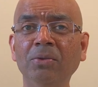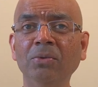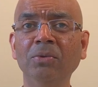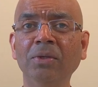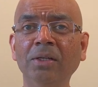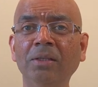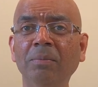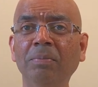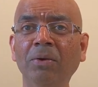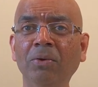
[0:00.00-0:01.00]
to hit the
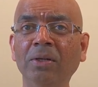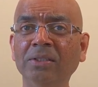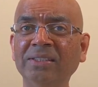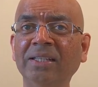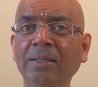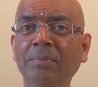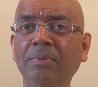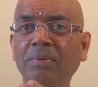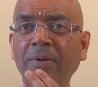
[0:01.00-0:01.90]
pillow and sleep,